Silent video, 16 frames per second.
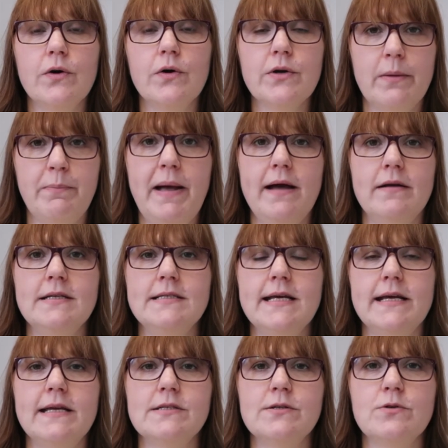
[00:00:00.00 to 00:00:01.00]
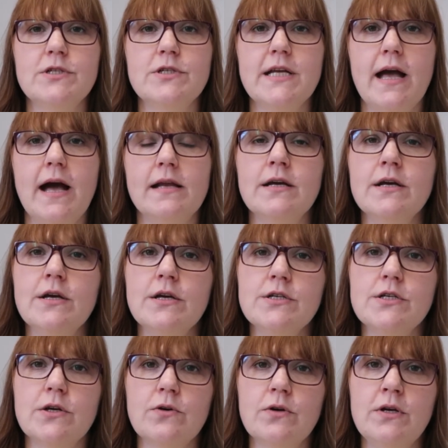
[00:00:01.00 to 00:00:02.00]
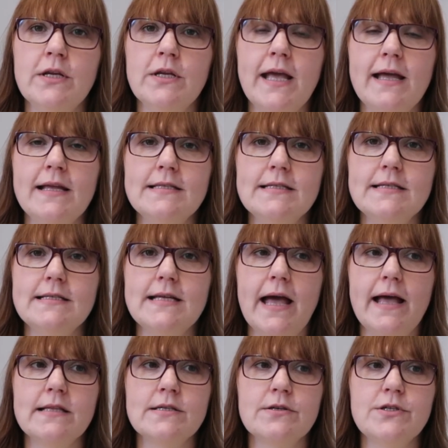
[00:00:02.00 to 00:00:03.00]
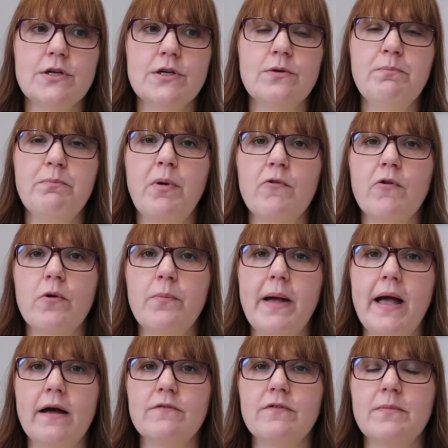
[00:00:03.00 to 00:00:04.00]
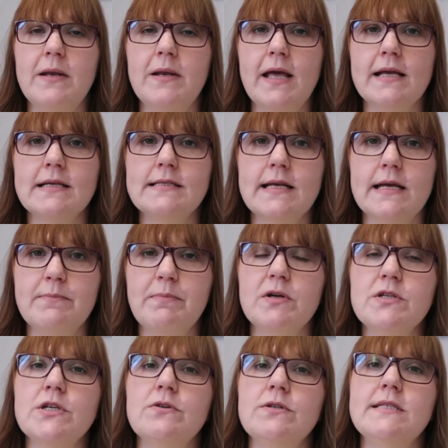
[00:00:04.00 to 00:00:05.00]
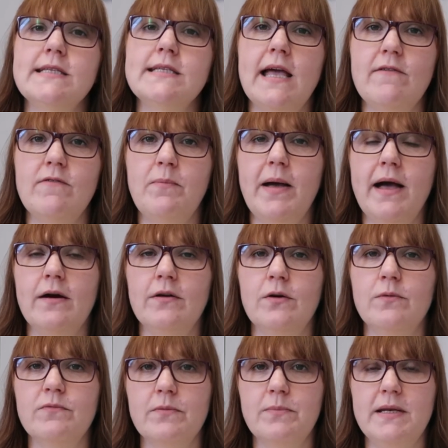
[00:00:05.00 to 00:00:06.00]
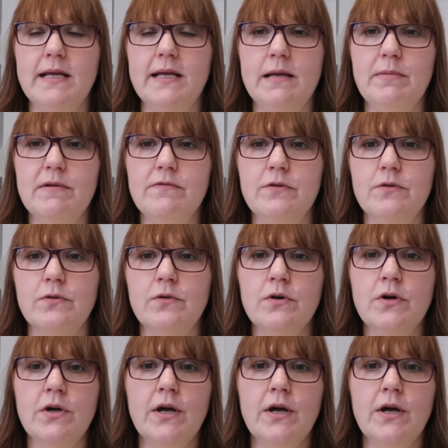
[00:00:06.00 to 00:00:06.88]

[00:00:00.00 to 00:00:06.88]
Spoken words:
£1 a day is all she had. She couldn't get into debt, so she couldn't borrow £1 from the next day, but she could save £1 up from the day before.